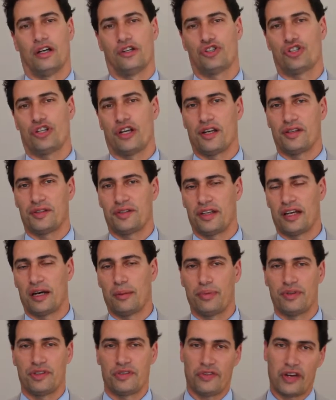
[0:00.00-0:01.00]
shares the
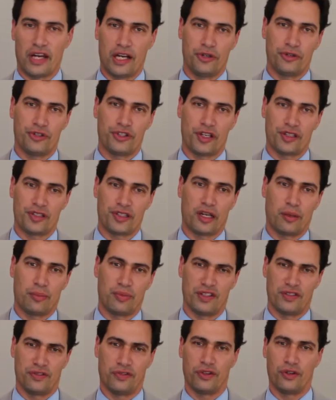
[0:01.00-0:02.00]
company's values, shares the
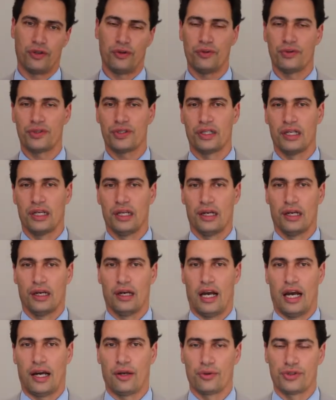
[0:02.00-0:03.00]
company's views,
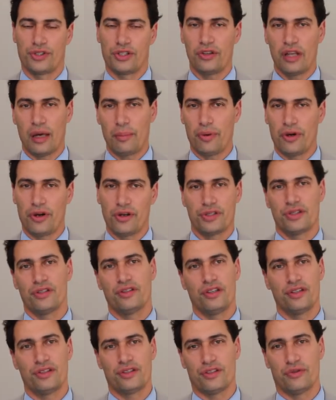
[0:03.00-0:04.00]
and also that person
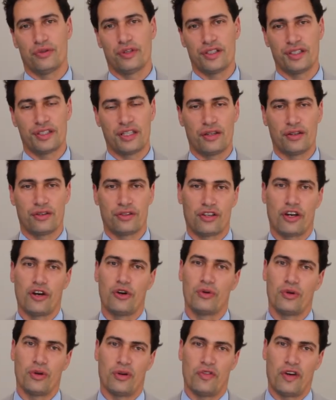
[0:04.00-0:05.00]
needs to really set the
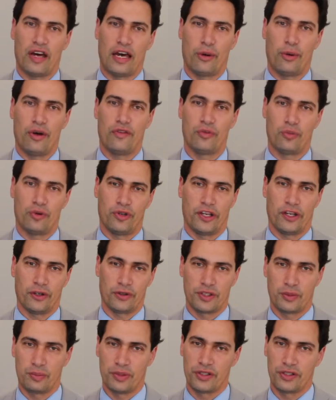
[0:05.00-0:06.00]
tone of how everybody
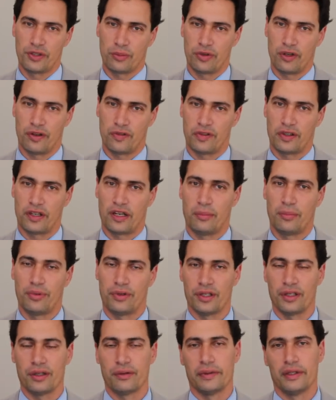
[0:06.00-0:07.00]
else speaks on behalf of the
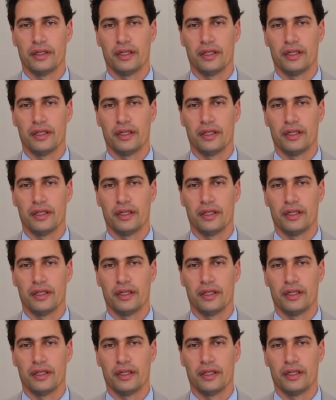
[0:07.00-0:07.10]
company.